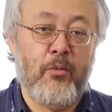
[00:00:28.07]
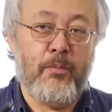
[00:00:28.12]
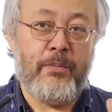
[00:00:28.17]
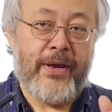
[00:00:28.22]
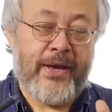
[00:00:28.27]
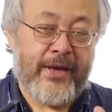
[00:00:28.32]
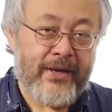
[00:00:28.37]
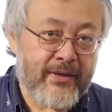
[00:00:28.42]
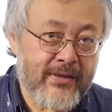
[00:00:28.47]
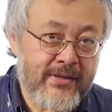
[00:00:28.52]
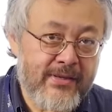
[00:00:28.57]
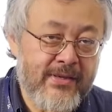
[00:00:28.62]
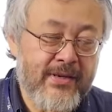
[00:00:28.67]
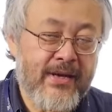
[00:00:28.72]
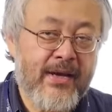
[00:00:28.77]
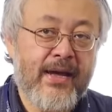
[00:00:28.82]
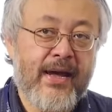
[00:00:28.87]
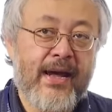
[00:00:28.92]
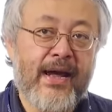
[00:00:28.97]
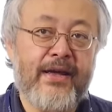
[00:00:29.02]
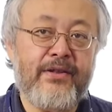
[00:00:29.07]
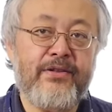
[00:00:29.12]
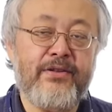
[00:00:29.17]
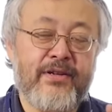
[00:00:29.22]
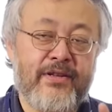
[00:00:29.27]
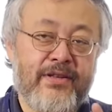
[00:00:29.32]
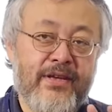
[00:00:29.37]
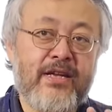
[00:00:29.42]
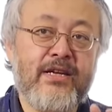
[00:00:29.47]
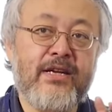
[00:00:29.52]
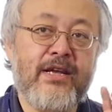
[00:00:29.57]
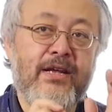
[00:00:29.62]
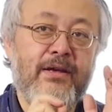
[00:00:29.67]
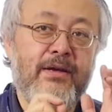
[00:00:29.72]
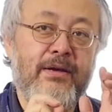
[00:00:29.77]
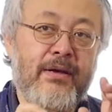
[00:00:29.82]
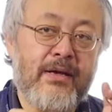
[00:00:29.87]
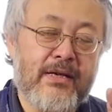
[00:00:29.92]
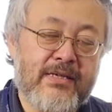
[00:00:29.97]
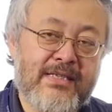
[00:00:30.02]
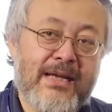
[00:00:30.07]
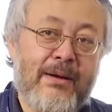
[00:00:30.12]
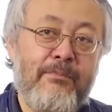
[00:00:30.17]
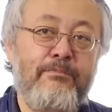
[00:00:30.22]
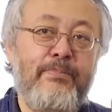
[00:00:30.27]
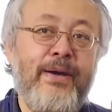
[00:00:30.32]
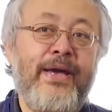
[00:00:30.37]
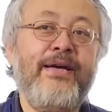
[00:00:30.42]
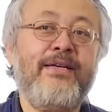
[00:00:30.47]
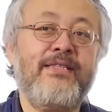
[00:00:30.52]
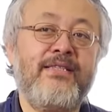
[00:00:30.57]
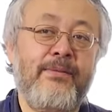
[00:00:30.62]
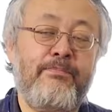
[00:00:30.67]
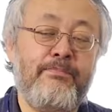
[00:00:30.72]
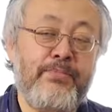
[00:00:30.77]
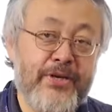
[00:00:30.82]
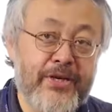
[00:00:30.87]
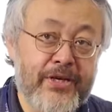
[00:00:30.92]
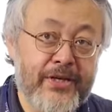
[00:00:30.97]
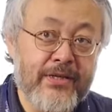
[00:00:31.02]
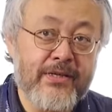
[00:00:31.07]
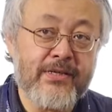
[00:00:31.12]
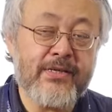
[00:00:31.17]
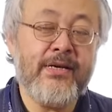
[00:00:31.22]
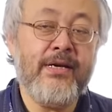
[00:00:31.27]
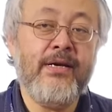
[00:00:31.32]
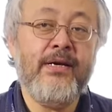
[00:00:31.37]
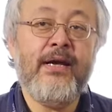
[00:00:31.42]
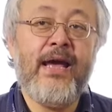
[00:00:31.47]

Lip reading: pairs, and then some pairs appears,